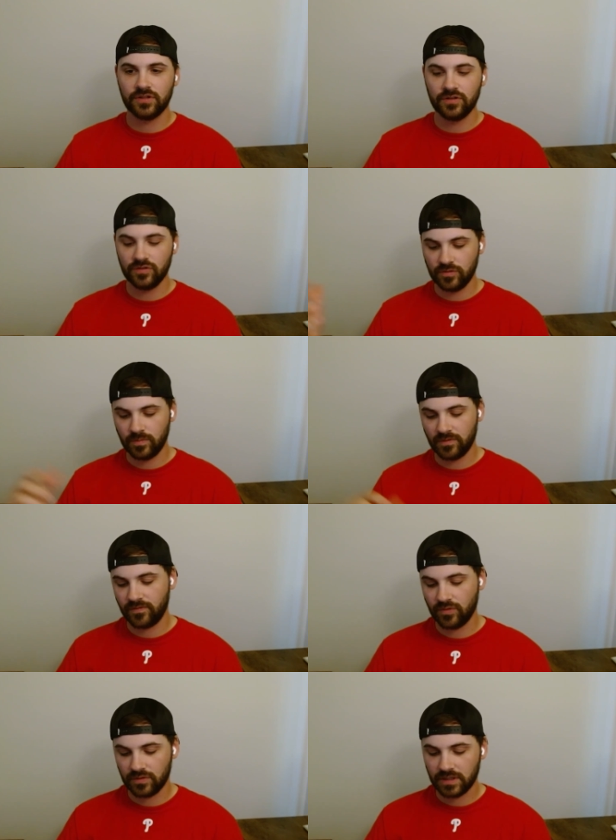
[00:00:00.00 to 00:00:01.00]
you
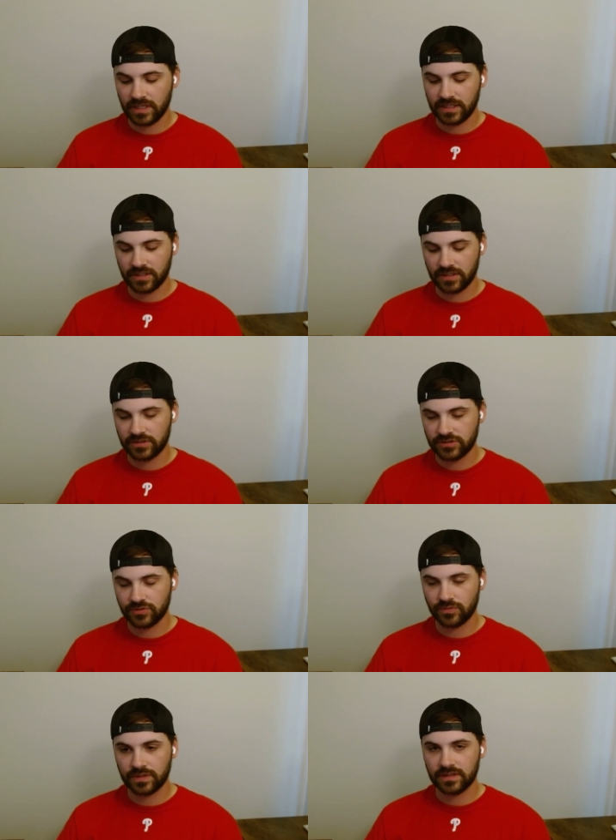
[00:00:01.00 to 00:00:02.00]
before like
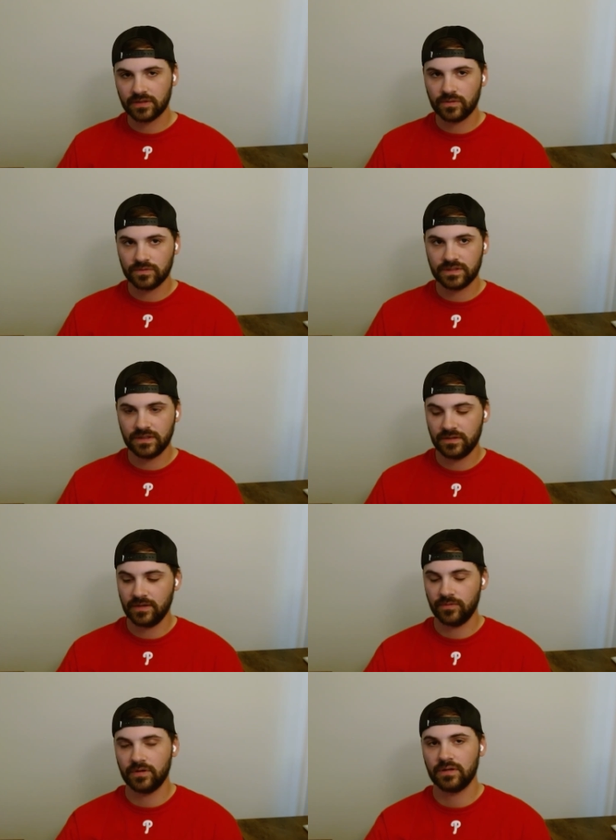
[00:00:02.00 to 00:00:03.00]
joining the wholesale
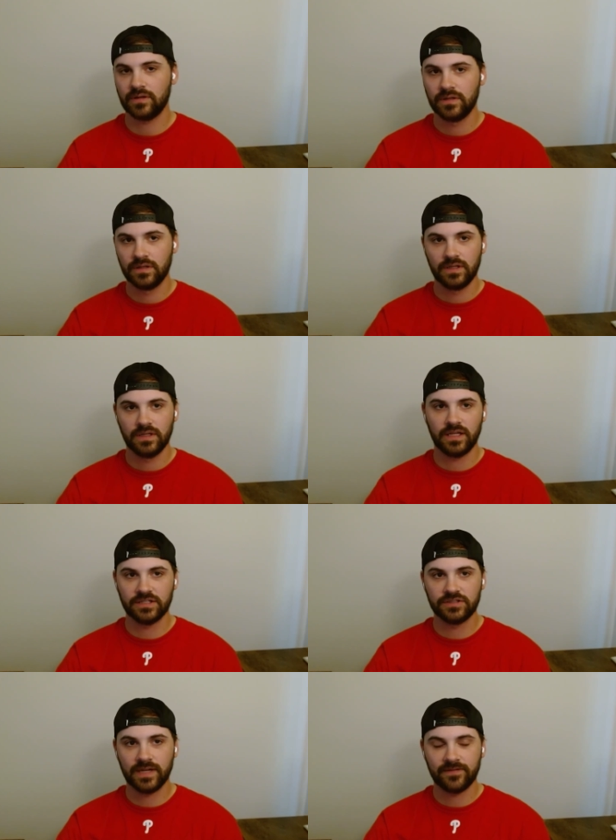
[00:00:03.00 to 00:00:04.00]
network? Like,
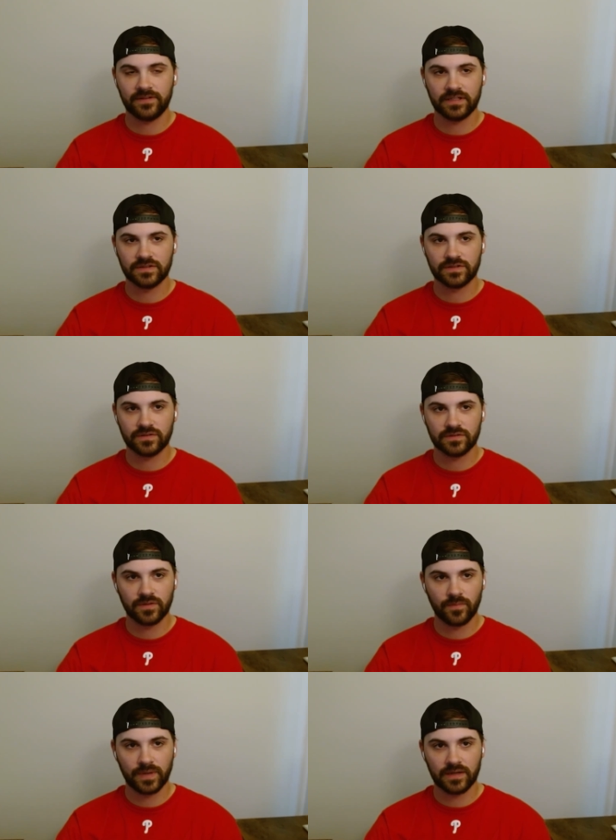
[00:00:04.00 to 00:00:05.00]
did you have any concerns
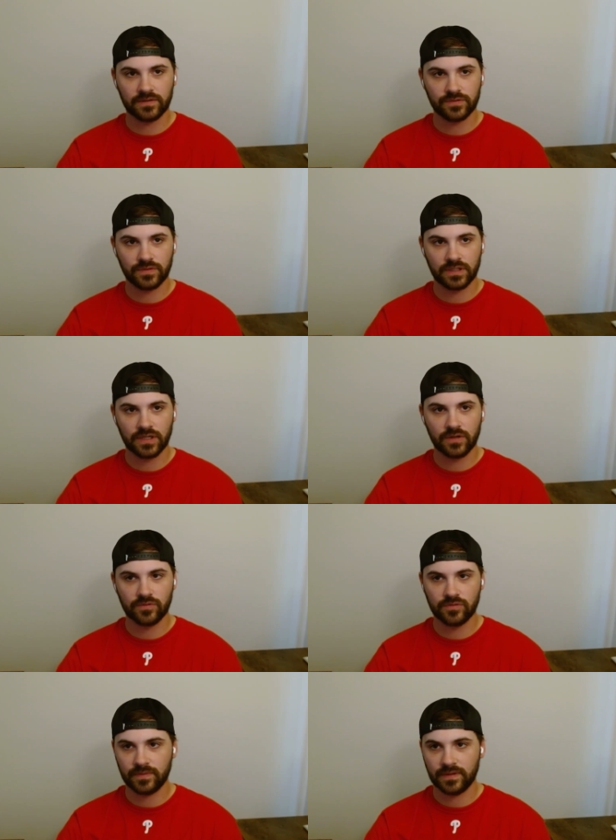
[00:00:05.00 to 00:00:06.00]
about joining a
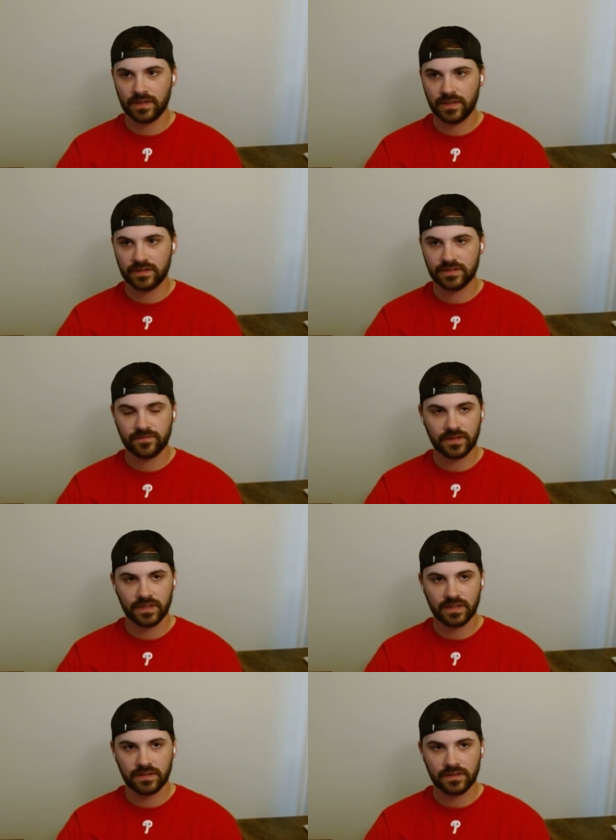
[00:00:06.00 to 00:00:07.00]
group and stuff like that?